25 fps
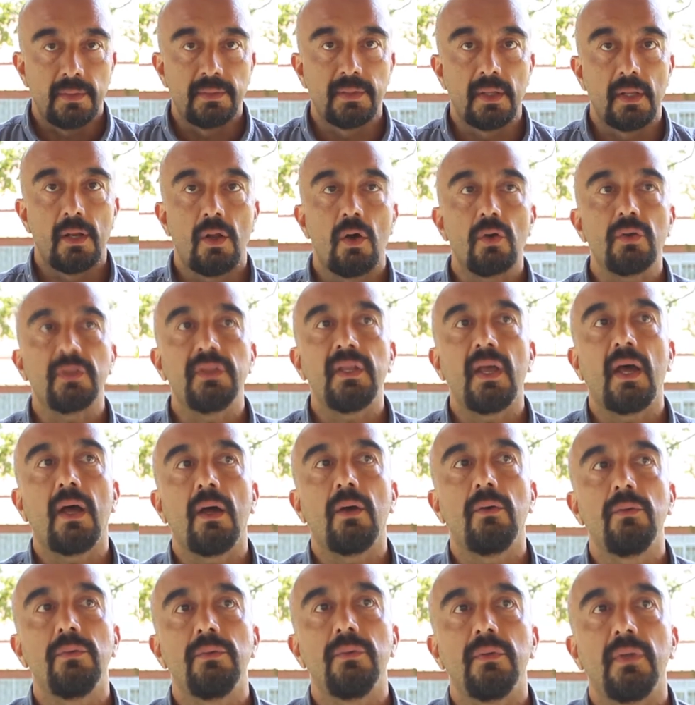The
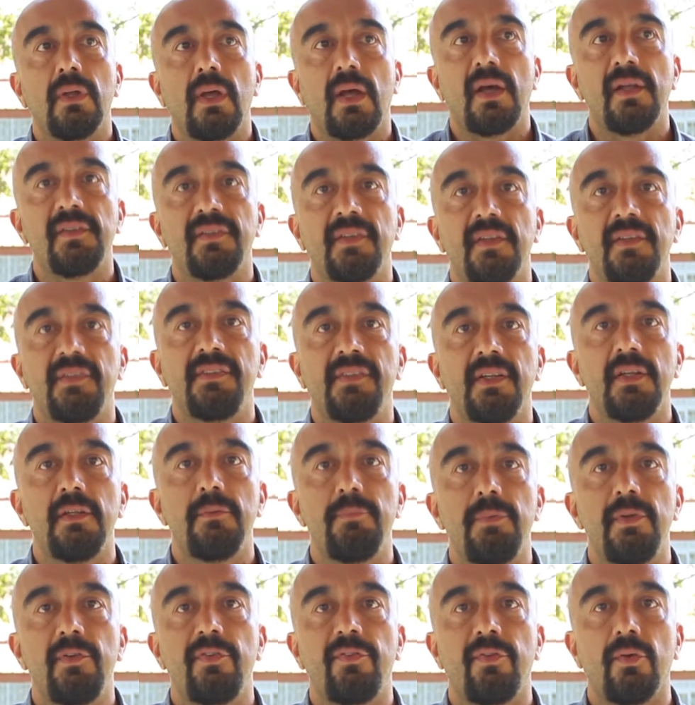lockdown, as I
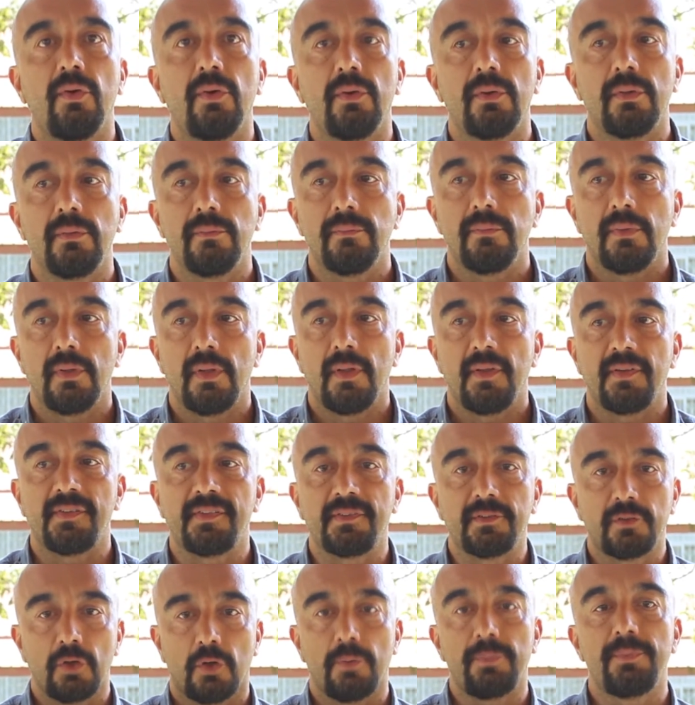said before,
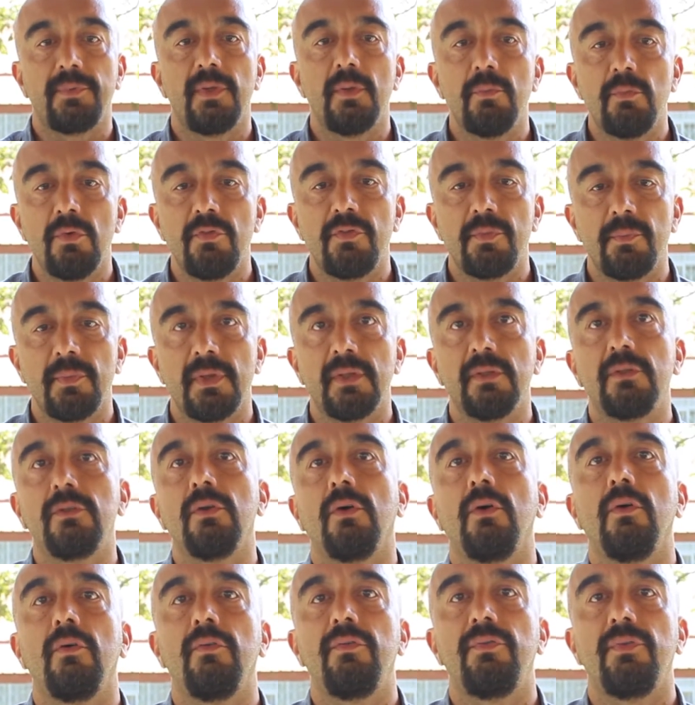stopped the movement
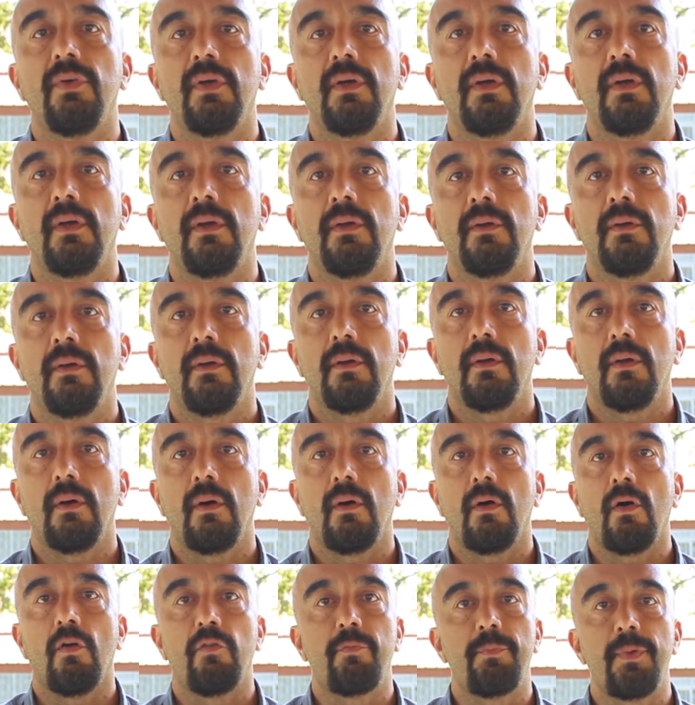
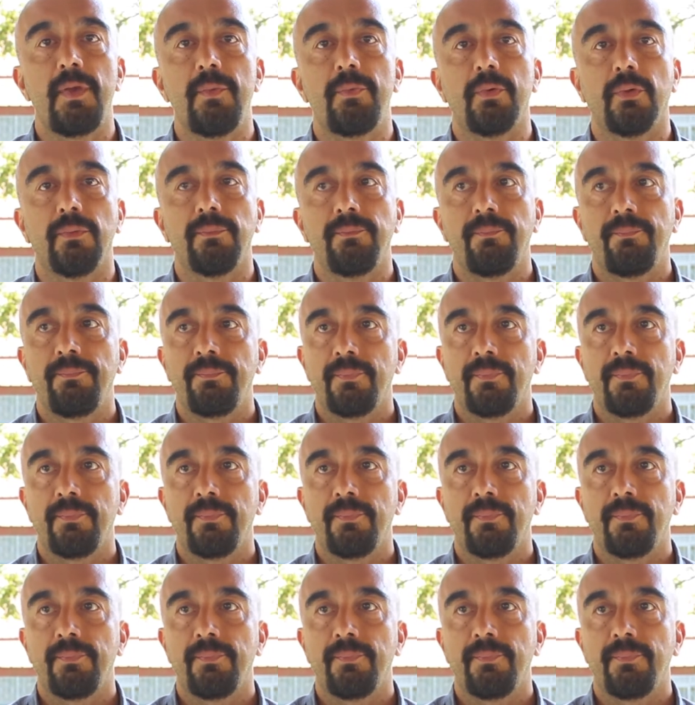of people.